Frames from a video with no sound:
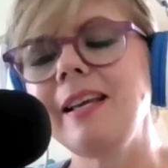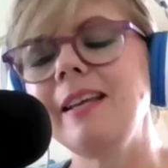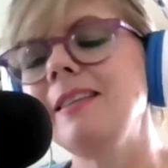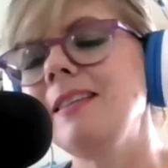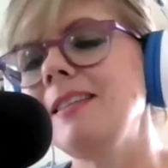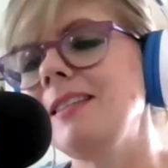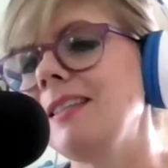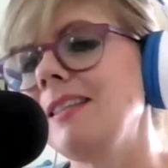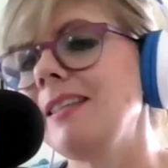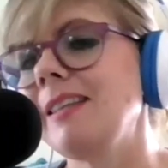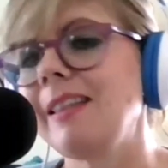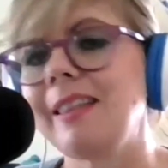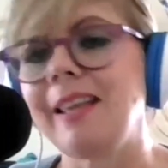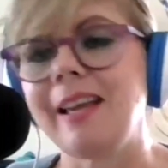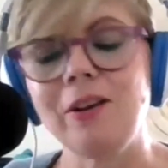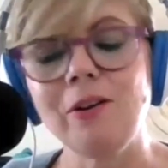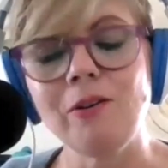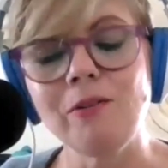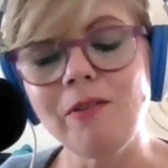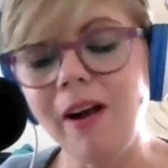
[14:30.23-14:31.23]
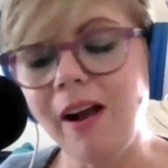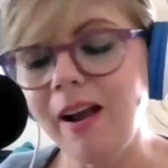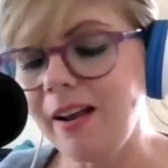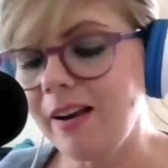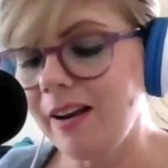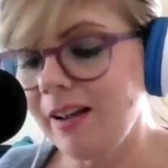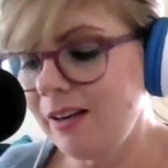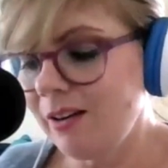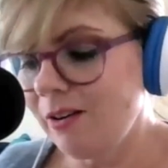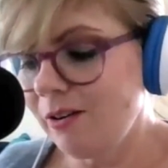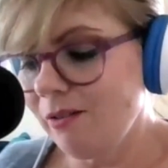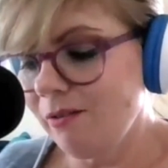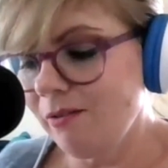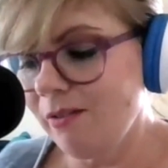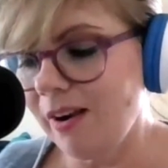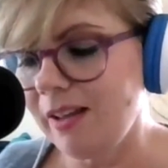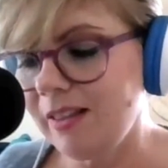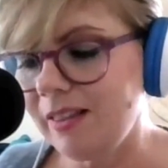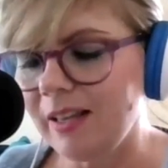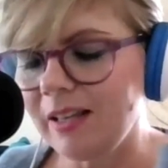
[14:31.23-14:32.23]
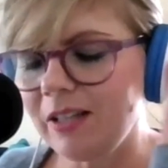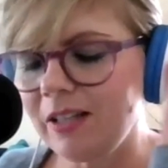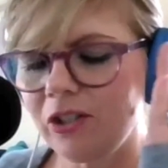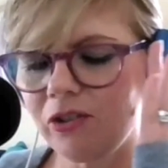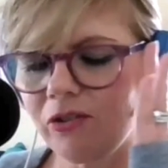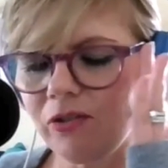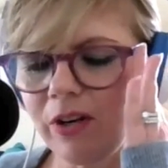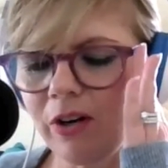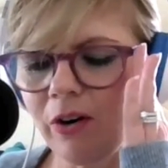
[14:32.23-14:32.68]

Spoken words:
and this is the thing. You're right. I know you're right. Industry.